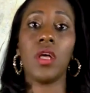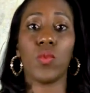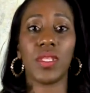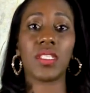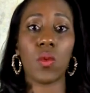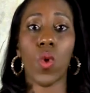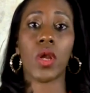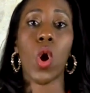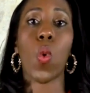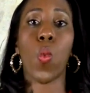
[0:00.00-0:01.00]
with
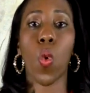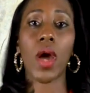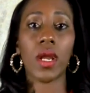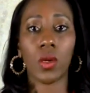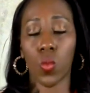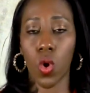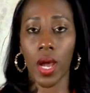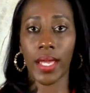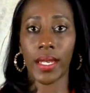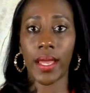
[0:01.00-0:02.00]
someone
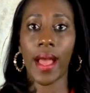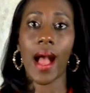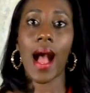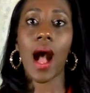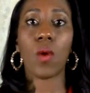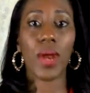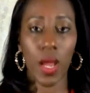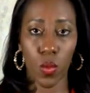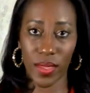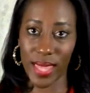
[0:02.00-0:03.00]
one-on-one, how would
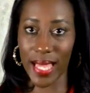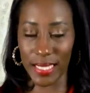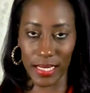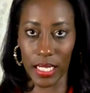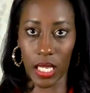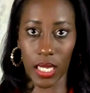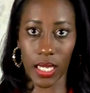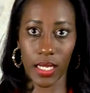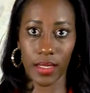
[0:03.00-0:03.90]
I want that to look?